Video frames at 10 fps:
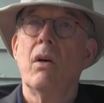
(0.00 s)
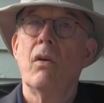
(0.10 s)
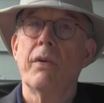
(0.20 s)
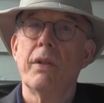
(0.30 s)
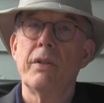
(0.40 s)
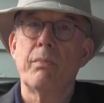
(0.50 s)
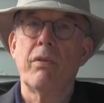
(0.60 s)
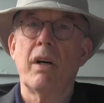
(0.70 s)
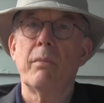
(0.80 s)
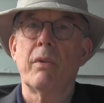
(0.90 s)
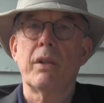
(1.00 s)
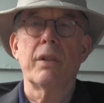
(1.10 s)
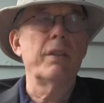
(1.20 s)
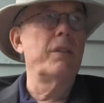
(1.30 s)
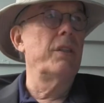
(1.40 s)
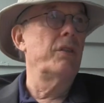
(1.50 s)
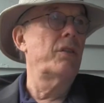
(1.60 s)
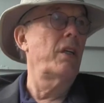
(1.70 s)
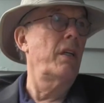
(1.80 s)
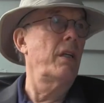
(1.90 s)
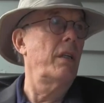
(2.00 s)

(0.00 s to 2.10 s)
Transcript: over his primal urges.